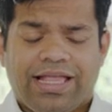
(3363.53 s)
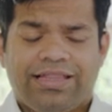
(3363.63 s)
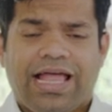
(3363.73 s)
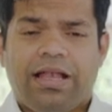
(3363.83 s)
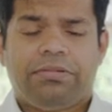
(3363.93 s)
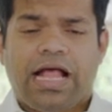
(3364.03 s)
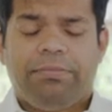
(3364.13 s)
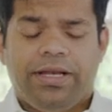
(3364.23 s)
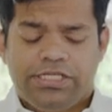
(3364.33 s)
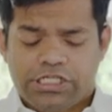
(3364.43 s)
and that that
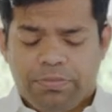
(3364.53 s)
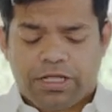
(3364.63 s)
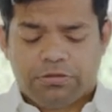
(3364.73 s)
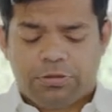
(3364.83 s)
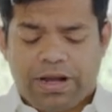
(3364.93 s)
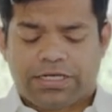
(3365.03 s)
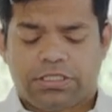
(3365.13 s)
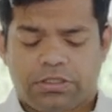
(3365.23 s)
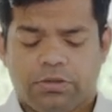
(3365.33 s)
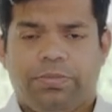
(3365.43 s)
meditation becomes practical,